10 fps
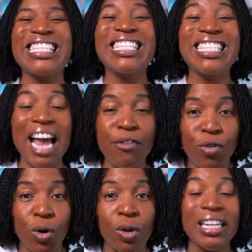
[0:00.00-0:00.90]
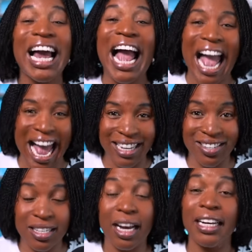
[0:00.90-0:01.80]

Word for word: several hats.